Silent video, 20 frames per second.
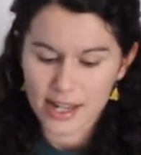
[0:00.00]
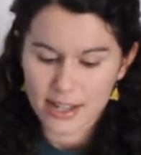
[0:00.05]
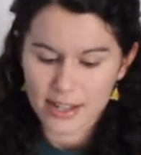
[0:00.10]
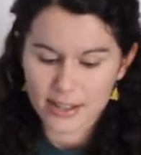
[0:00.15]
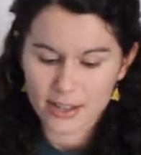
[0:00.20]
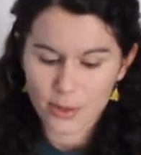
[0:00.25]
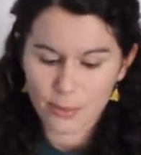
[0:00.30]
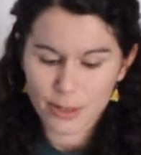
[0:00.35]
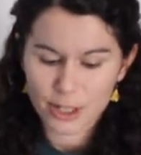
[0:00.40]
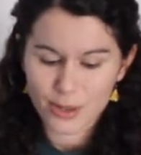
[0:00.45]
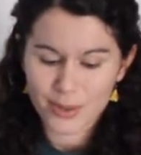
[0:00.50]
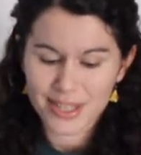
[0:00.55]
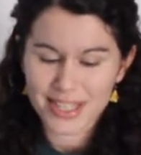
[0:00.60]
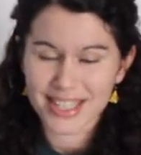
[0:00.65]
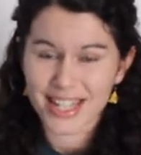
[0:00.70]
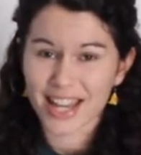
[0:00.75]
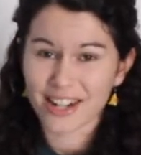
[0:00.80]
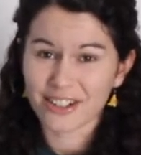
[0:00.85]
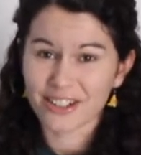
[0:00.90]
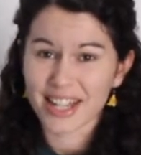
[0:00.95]
So between
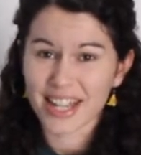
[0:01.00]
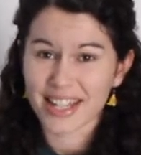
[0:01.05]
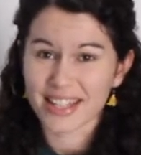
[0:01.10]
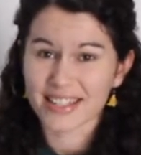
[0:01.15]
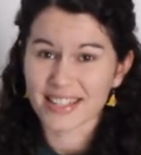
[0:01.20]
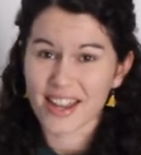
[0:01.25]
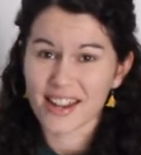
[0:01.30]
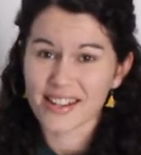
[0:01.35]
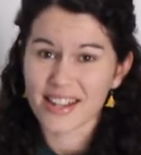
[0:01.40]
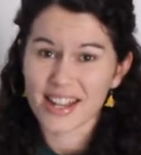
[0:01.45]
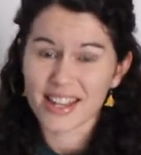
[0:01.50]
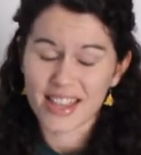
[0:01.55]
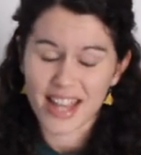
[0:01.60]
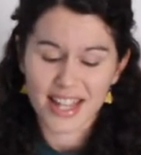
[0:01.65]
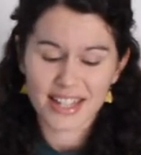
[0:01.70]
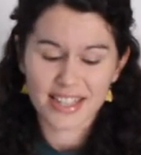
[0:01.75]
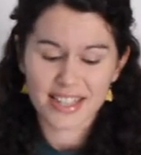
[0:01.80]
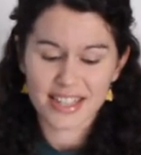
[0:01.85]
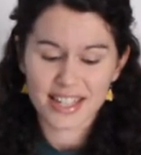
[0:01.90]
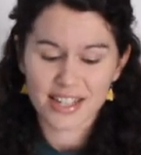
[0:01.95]
Saturday and Sunday,
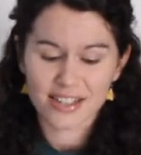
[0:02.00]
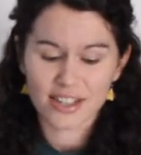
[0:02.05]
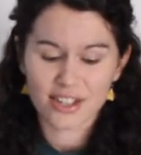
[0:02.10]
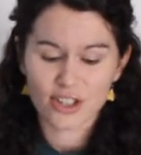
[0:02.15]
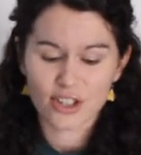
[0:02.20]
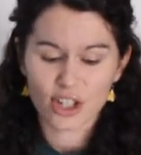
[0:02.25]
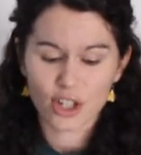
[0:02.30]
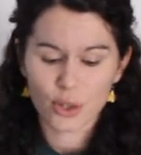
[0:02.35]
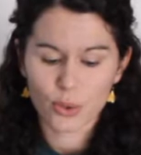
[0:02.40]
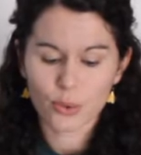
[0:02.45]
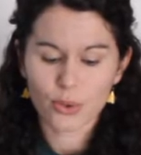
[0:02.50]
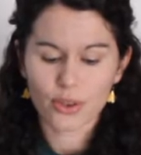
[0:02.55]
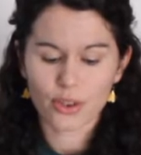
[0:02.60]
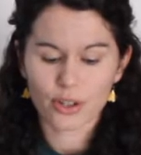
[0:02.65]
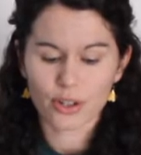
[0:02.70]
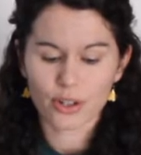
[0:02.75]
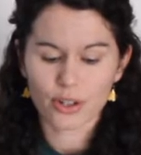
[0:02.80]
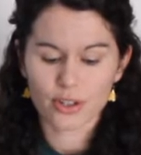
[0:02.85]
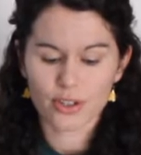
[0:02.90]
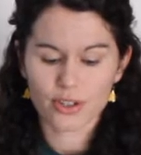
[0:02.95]
that's 6
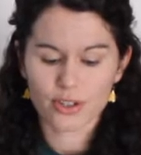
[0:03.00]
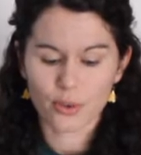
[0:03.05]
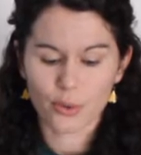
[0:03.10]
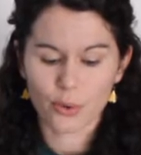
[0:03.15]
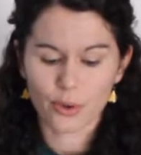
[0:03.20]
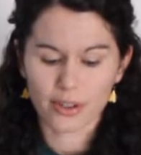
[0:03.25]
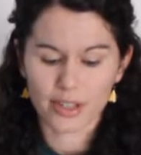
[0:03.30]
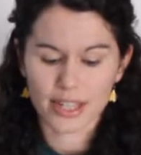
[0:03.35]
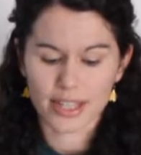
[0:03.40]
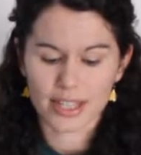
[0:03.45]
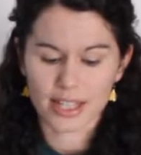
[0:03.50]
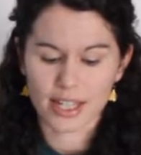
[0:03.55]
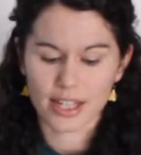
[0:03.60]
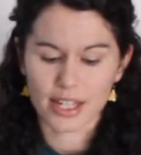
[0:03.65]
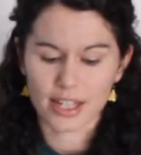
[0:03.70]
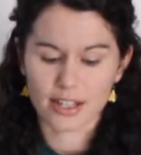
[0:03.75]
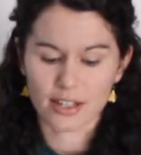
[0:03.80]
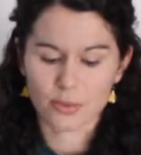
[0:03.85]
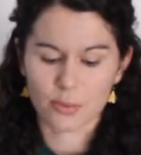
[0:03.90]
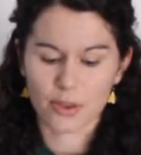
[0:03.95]
2/3 scoreless
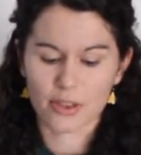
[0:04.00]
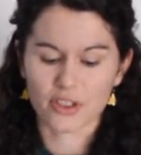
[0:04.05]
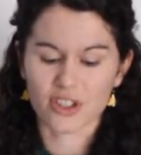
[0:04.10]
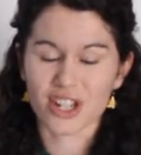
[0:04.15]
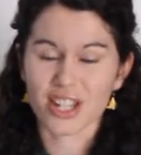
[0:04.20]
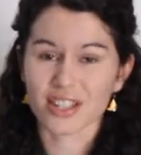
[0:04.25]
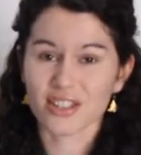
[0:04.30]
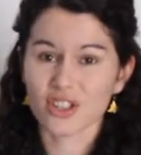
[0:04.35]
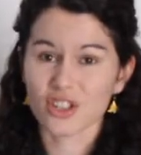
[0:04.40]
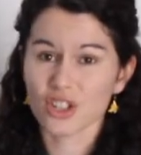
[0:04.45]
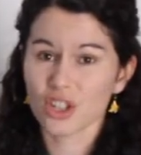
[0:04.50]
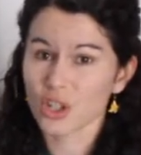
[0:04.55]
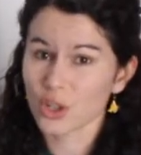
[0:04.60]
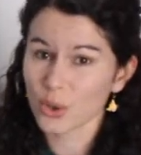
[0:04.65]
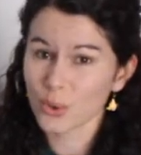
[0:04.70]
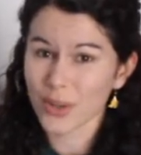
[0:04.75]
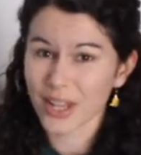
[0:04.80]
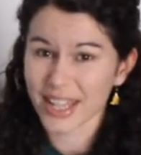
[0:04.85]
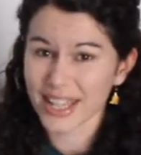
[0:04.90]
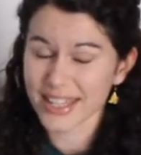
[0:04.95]
innings with just
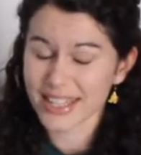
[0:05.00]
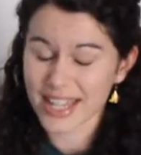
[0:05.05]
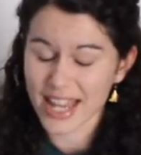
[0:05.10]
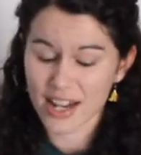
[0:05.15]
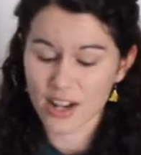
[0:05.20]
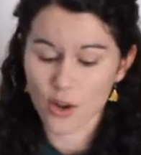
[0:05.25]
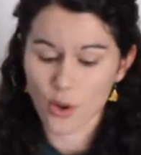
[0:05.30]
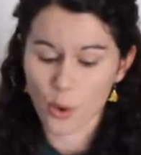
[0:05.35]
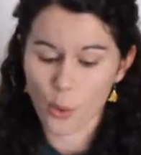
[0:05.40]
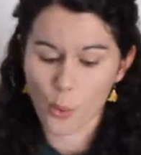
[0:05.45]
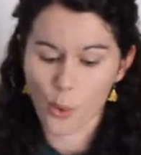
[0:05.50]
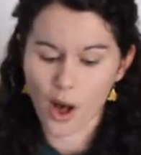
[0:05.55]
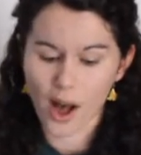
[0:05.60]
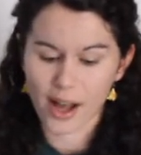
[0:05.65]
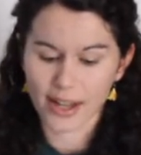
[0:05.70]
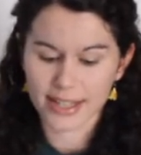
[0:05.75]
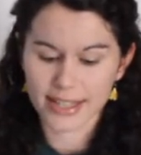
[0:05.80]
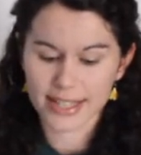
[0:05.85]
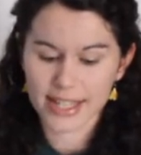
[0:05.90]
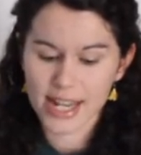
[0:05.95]
2 hits and no
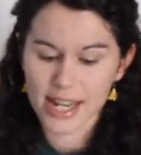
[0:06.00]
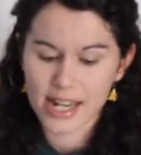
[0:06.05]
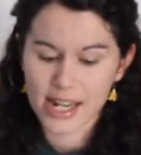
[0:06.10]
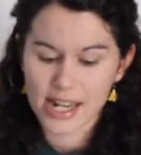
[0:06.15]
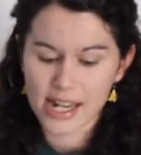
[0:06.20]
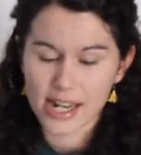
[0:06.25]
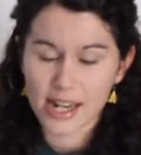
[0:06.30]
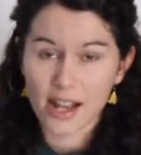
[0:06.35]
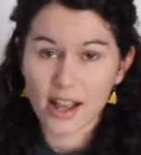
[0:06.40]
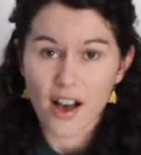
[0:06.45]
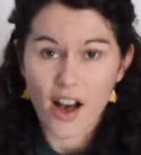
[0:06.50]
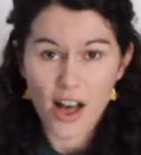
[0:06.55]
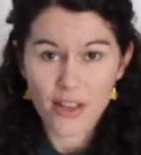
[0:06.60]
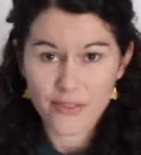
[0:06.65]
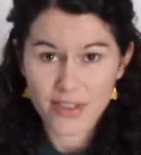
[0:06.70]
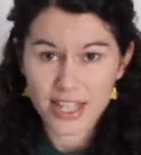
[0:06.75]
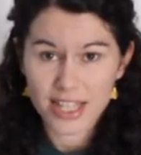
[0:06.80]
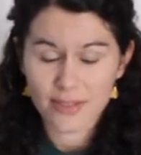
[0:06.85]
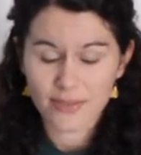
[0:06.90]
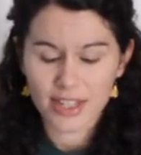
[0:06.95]
walks.
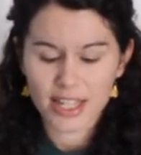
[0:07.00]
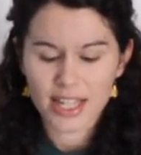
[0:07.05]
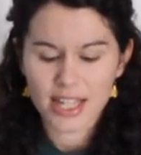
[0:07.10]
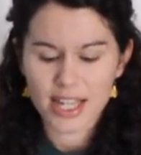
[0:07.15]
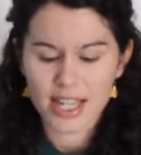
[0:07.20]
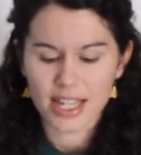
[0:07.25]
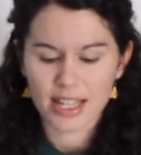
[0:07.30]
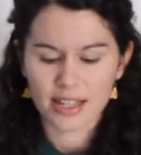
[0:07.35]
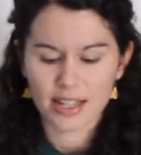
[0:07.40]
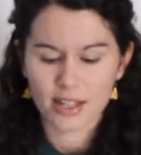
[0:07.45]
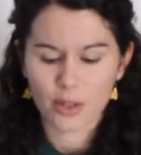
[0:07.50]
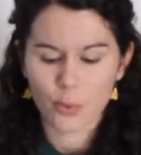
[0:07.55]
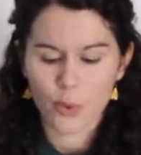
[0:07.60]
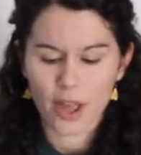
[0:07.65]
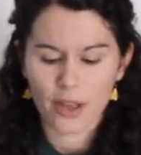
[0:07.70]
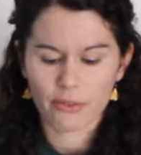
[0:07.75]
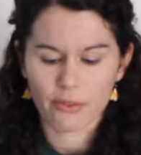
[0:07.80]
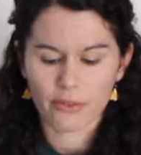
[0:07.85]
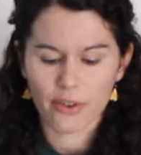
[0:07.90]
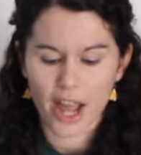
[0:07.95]
Offensively, Healy
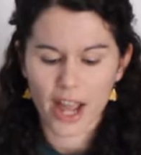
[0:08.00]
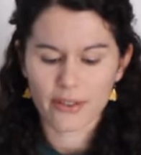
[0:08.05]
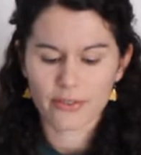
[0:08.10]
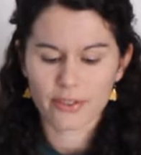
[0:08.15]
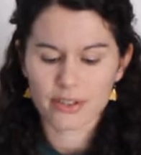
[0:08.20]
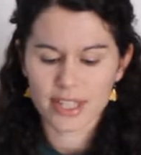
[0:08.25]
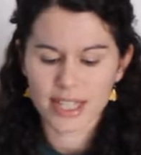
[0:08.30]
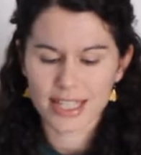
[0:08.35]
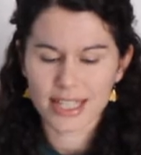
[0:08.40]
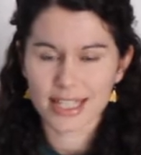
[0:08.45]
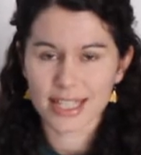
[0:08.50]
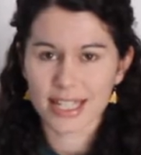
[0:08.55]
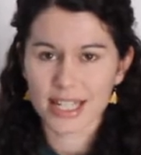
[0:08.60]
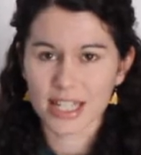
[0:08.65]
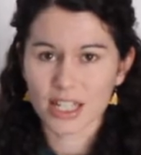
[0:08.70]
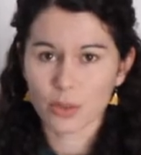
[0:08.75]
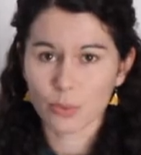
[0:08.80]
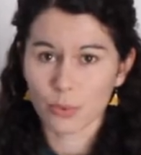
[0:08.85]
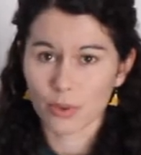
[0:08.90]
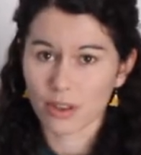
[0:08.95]
went 5 for
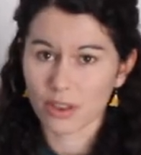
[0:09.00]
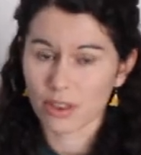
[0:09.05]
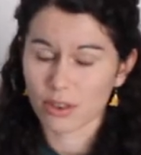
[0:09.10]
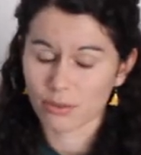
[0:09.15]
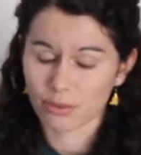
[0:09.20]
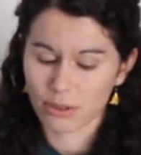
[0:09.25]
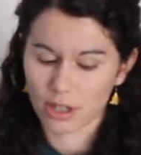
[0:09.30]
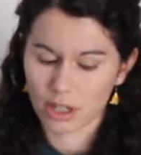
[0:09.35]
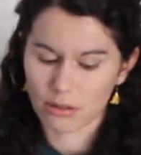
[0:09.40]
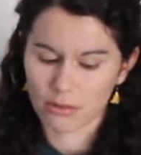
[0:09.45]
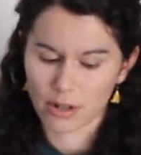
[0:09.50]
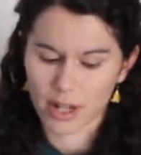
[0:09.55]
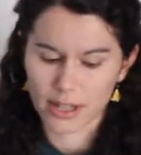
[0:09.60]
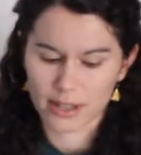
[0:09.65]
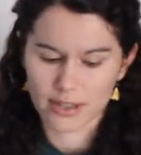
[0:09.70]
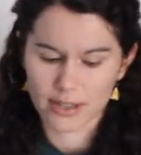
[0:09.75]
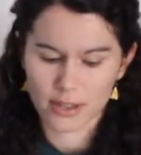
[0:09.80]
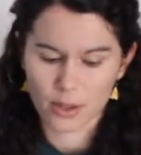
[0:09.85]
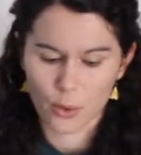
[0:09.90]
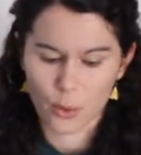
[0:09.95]
16 with 3
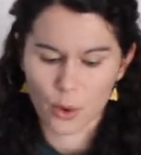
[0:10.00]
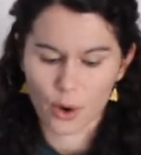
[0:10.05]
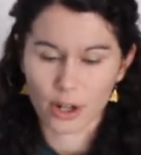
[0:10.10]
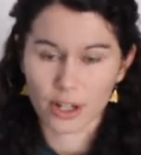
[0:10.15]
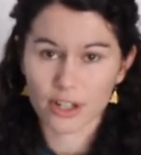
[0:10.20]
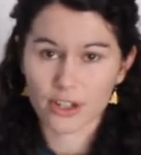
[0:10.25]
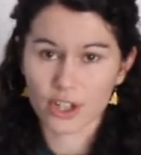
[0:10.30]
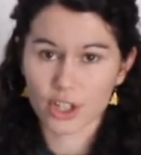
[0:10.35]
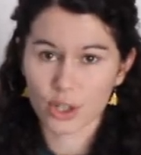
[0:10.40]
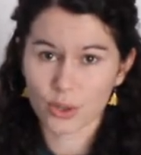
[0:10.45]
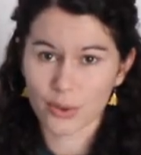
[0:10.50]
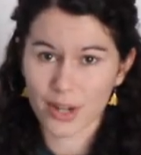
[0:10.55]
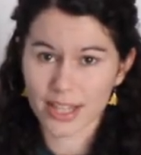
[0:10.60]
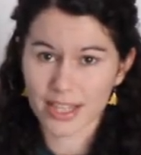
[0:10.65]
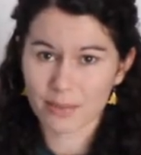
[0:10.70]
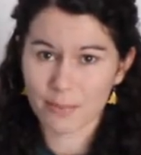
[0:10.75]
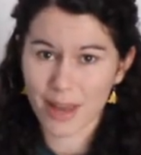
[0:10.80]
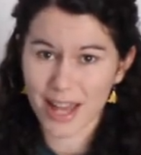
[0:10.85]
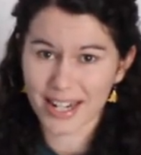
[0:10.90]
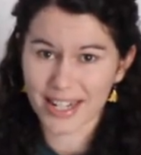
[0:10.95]
runs scored, 2
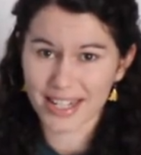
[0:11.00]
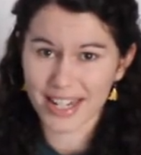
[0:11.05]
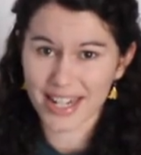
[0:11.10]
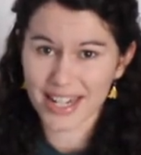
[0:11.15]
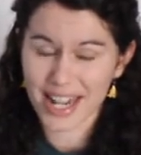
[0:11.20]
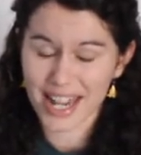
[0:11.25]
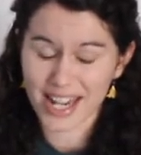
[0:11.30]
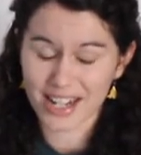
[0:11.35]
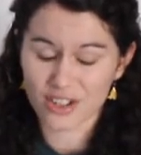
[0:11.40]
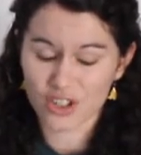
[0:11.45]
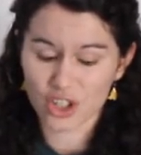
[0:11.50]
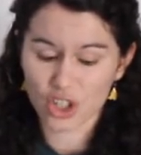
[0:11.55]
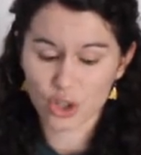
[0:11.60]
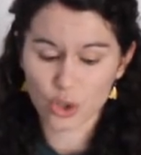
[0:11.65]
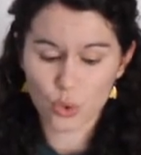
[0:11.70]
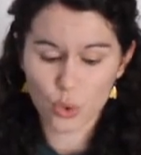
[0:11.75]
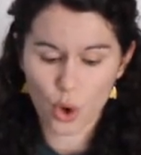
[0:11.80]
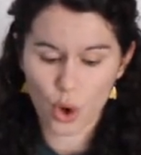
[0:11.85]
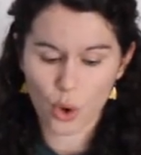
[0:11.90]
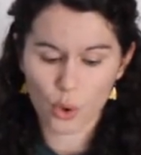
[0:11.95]
runs batted in, and
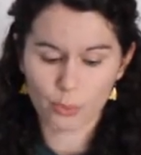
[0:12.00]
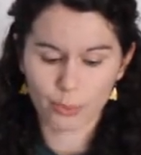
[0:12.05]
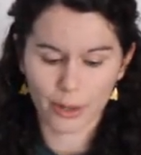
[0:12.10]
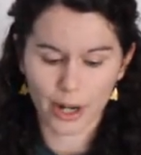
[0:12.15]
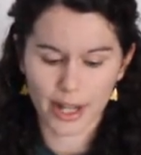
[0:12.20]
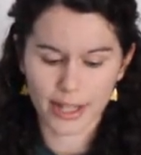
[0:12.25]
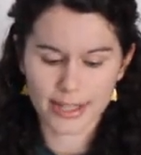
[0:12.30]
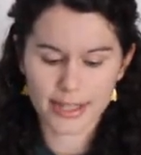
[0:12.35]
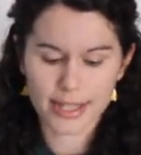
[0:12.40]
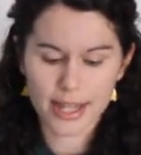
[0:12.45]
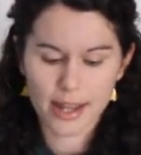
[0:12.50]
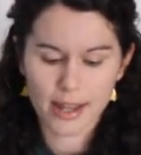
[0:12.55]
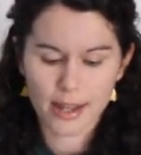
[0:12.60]
2 home runs.